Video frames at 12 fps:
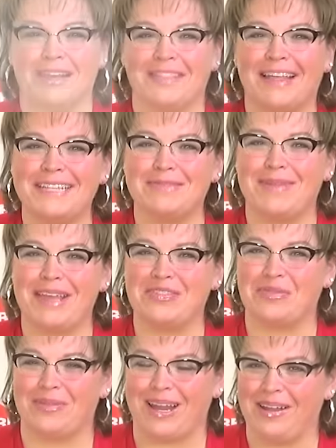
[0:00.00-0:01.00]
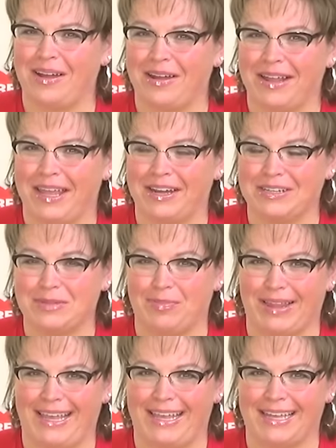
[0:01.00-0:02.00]
Let's make the Red Heart Cares
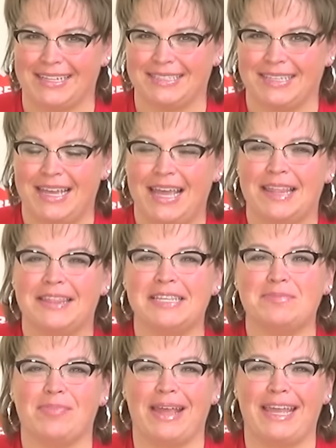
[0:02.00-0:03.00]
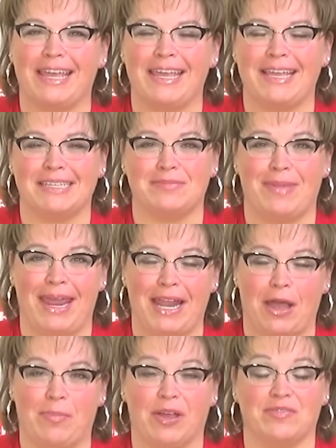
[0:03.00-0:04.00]
blanket. This blanket is made
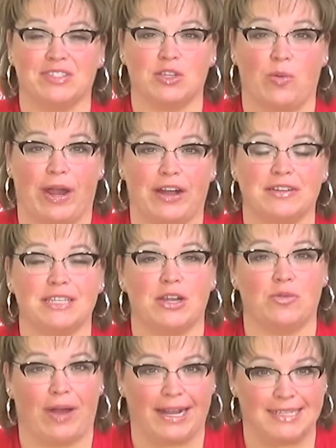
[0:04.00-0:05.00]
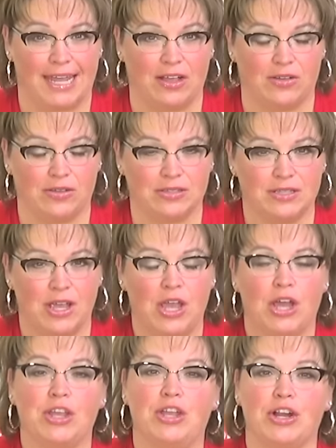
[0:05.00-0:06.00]
up of squares and rectangles.
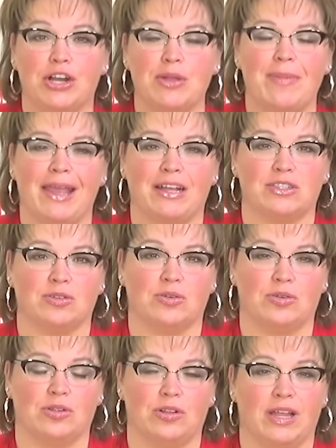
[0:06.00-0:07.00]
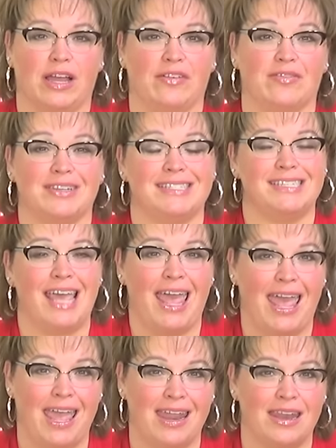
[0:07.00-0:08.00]
You're going to make a total of
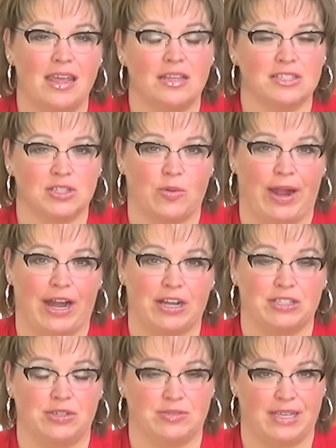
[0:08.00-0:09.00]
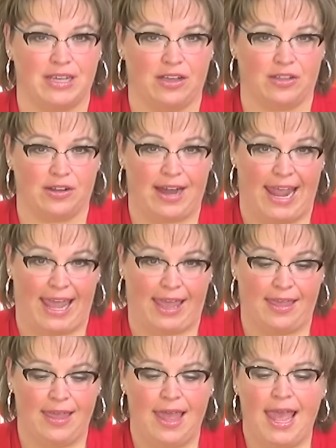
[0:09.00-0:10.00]
10 squares using color A
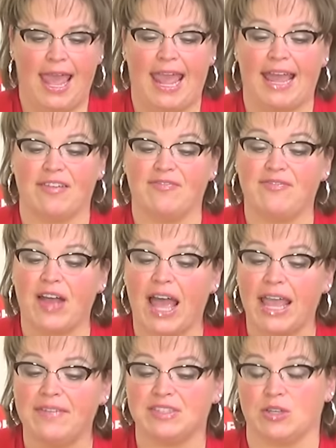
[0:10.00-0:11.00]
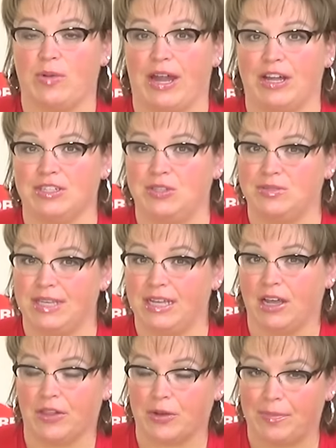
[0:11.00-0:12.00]
and 5 squares using
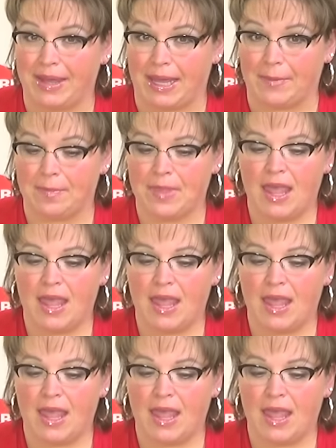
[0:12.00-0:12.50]
color B.